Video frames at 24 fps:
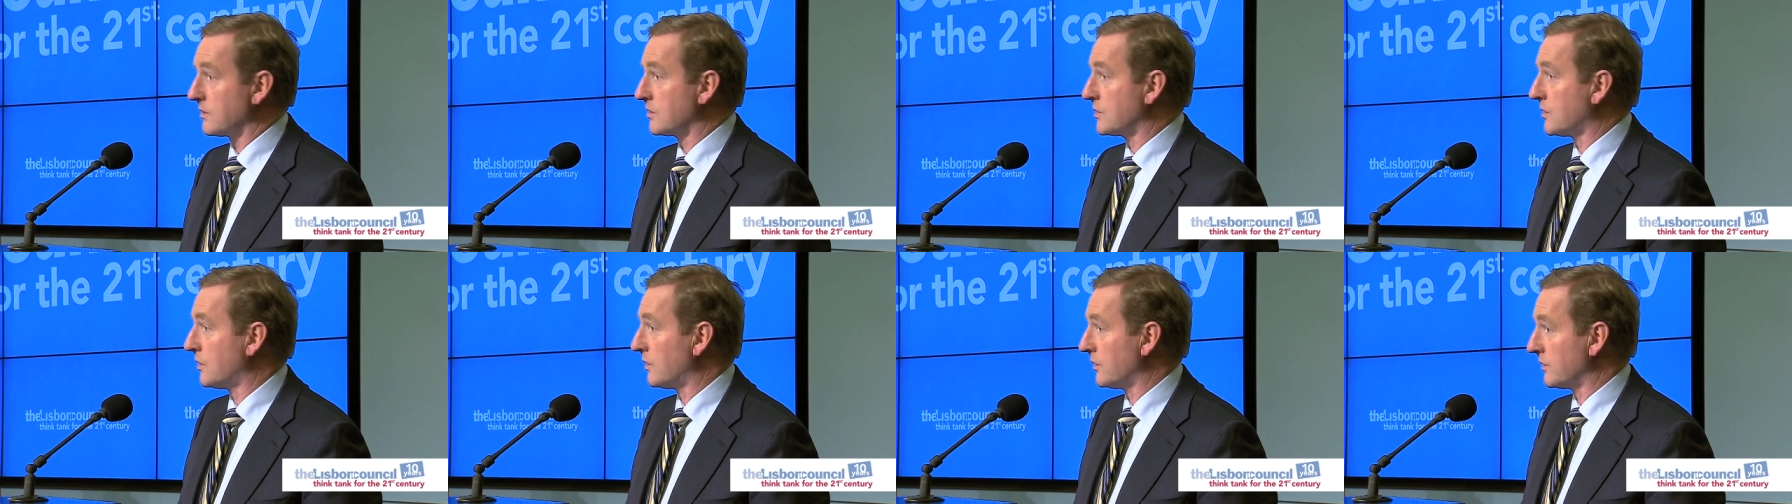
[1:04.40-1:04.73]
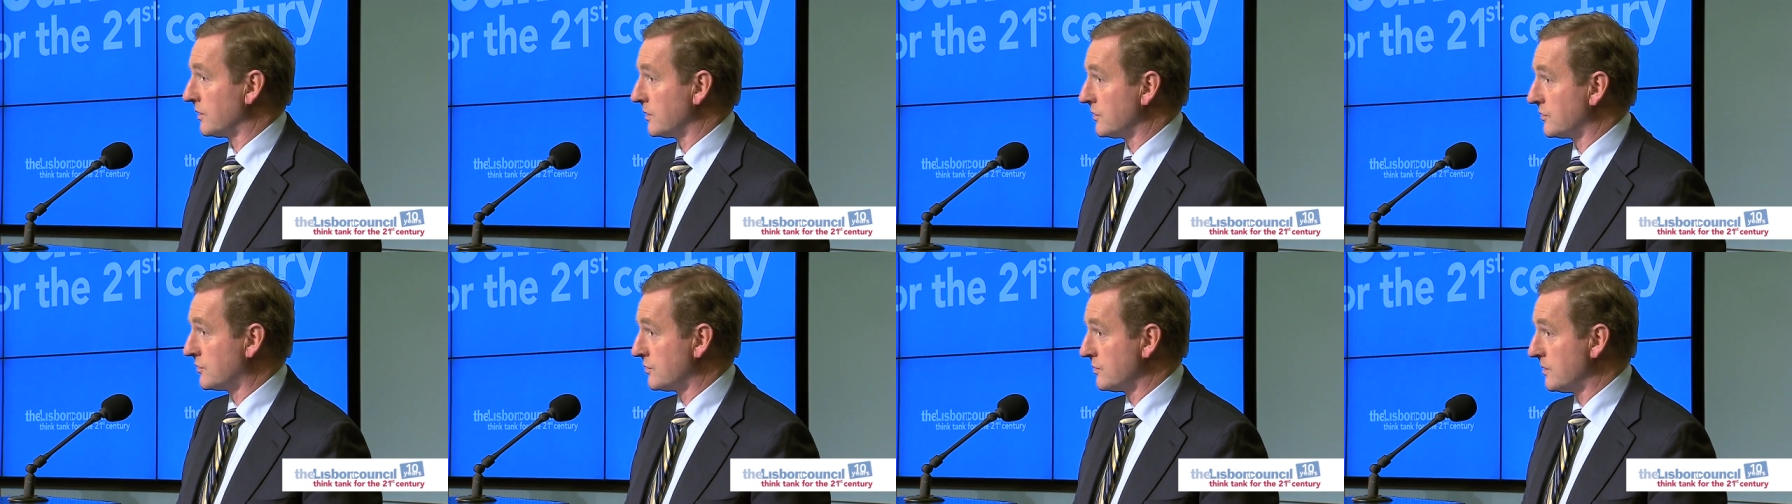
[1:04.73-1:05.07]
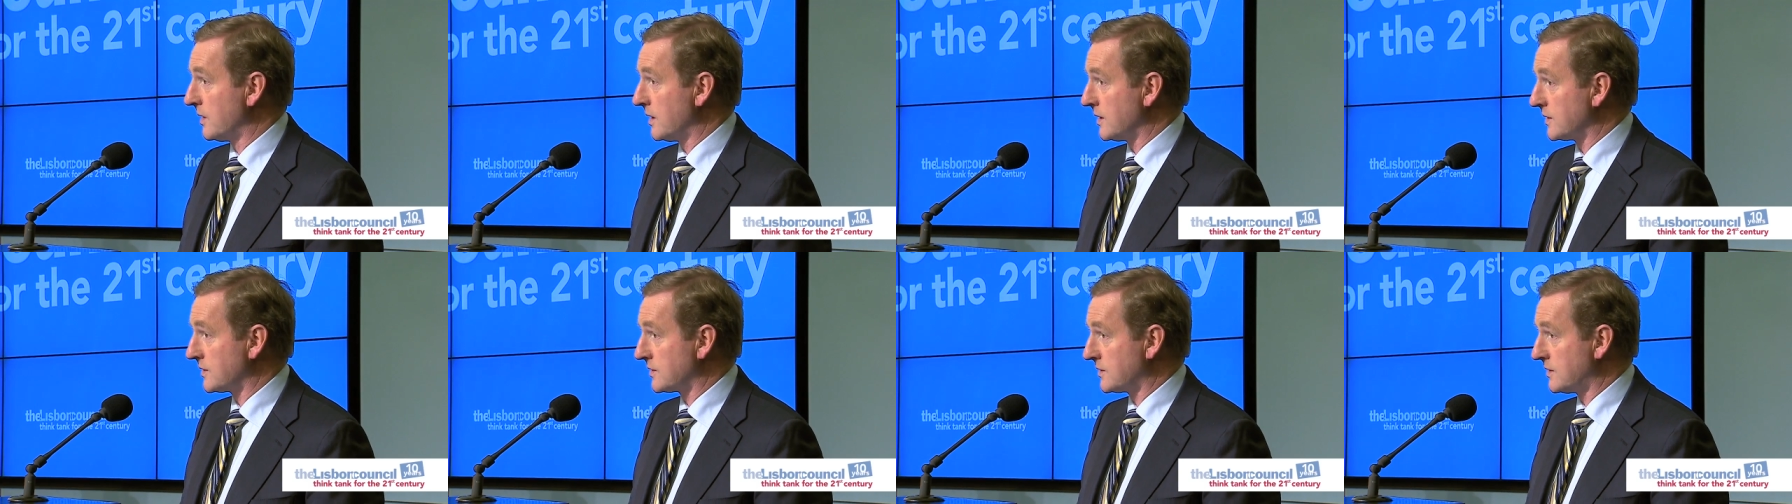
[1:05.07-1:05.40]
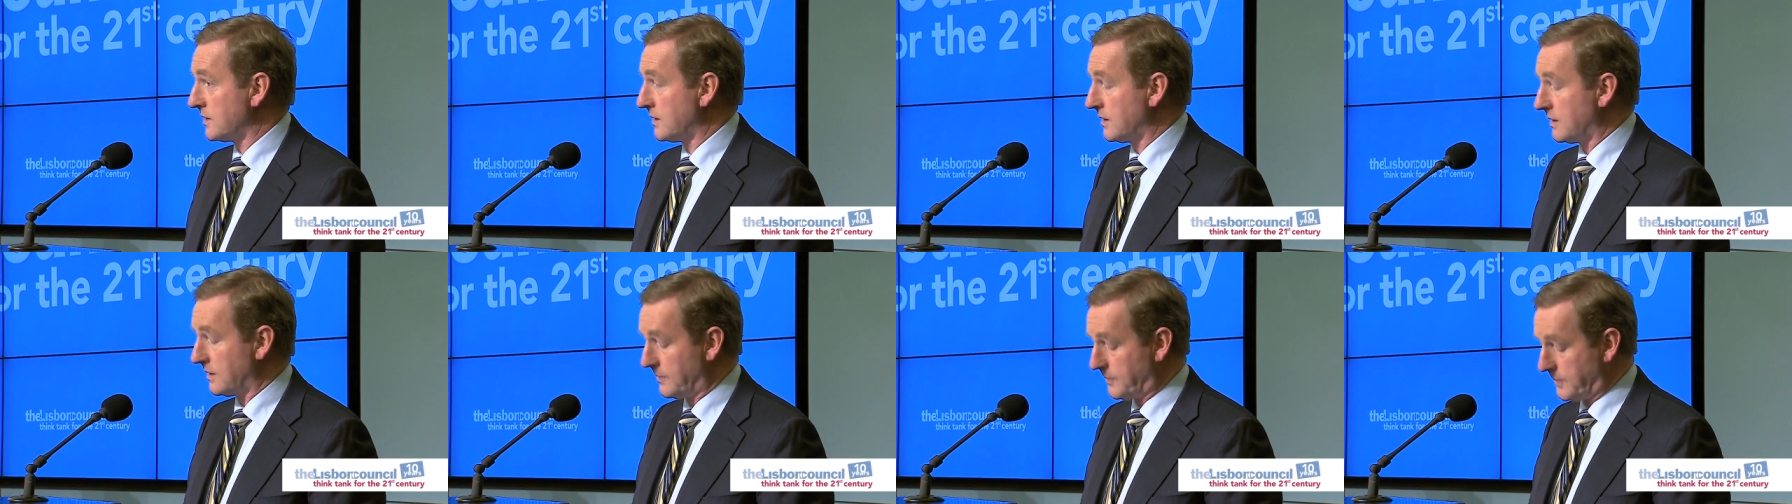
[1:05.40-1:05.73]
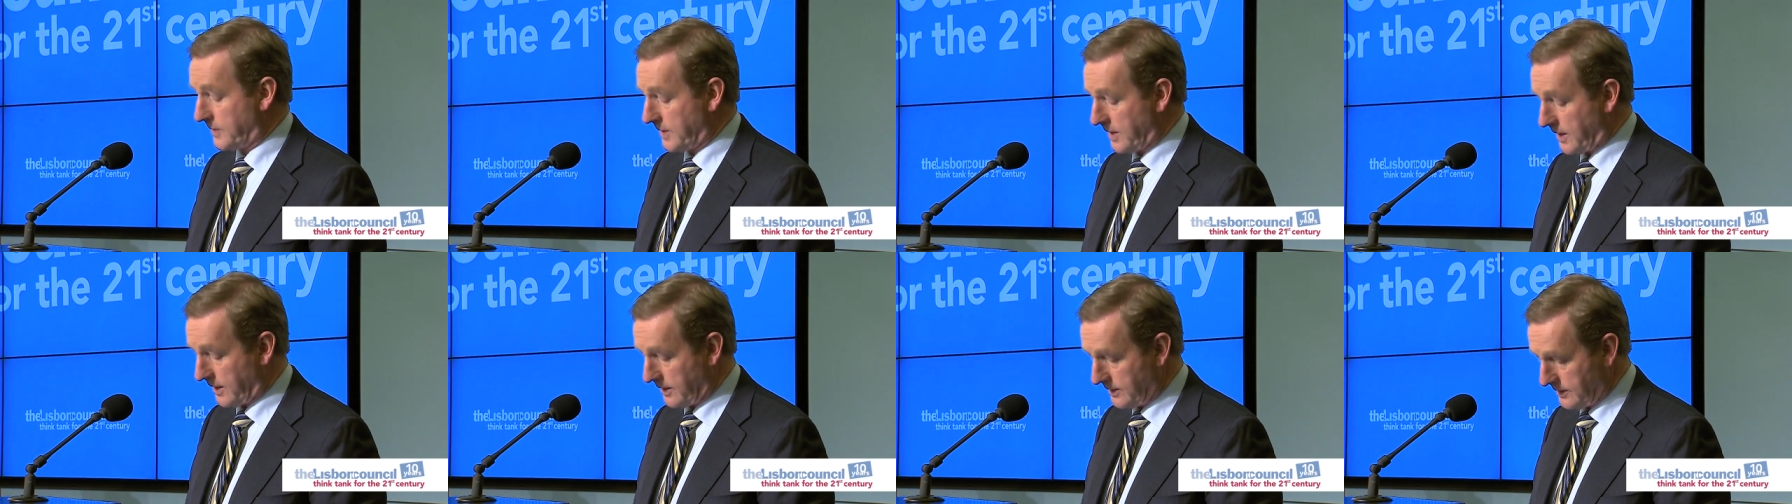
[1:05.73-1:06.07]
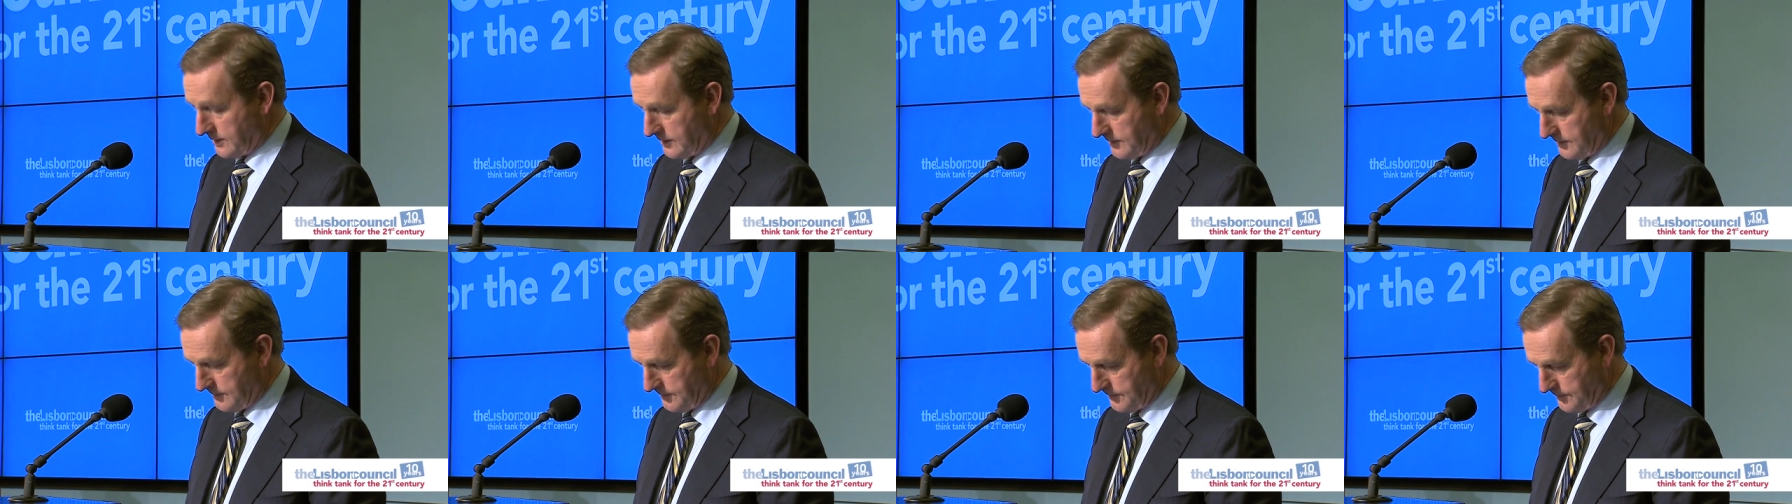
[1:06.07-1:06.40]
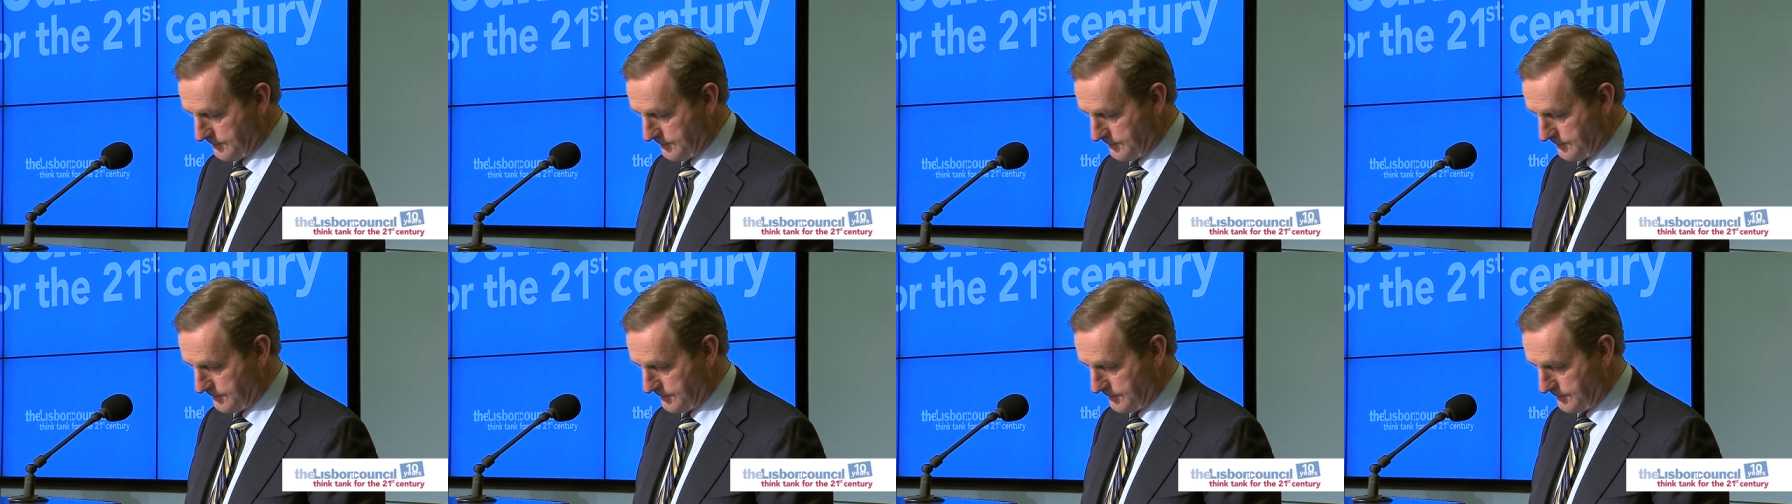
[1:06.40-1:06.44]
according to a single plan.